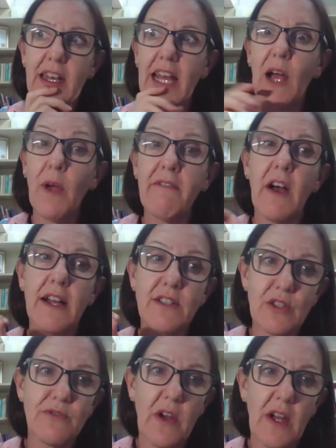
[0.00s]
However, I
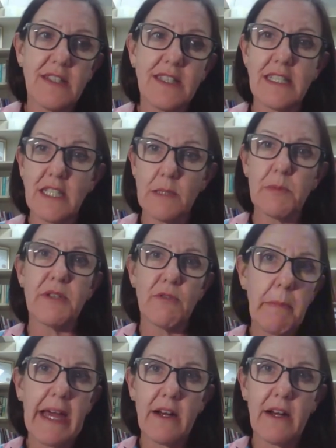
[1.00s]
do find
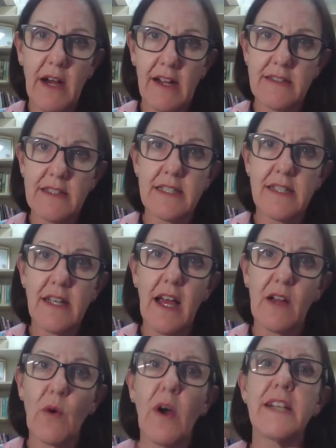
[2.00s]
disciplinary backgrounds
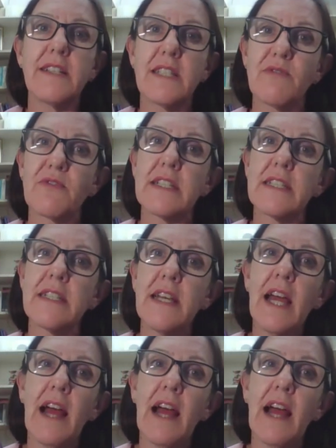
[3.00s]
are quite different,